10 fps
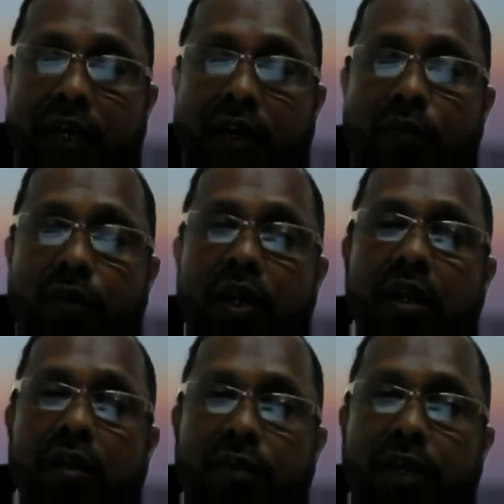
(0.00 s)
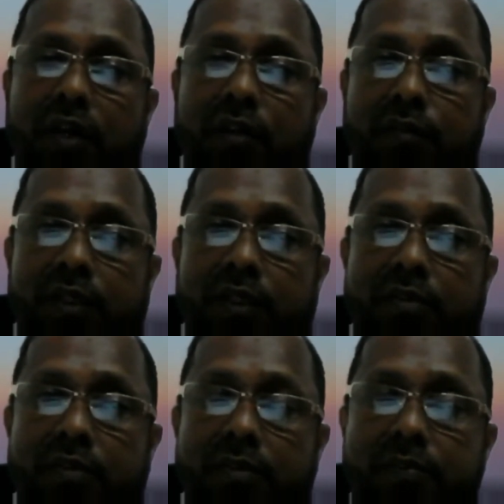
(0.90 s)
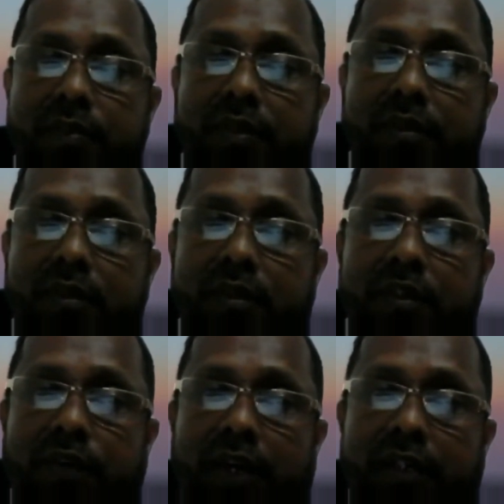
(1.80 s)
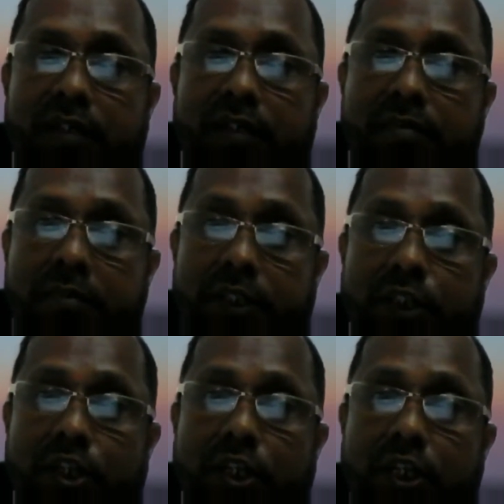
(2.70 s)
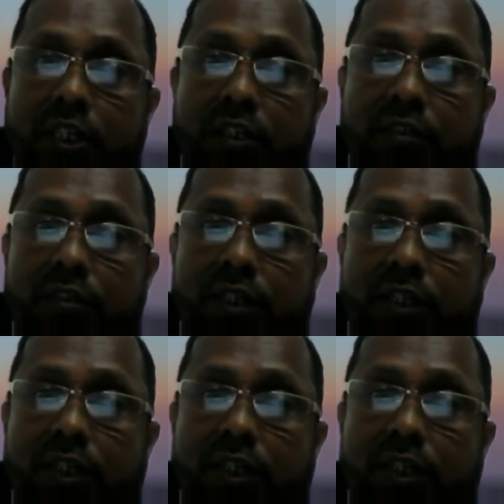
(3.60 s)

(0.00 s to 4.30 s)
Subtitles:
are well aware of these factors, particularly this